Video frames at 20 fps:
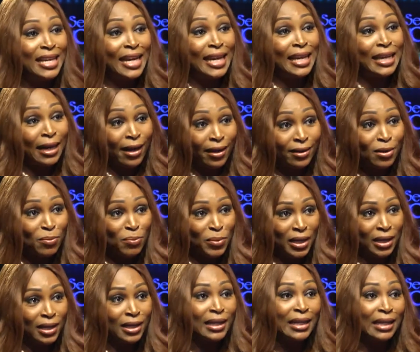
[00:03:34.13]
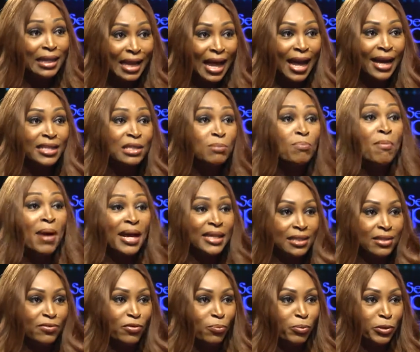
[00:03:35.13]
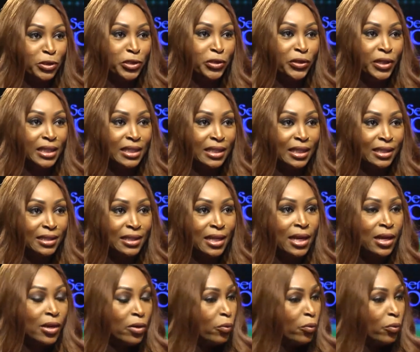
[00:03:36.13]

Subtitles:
economy lies massive opportunities,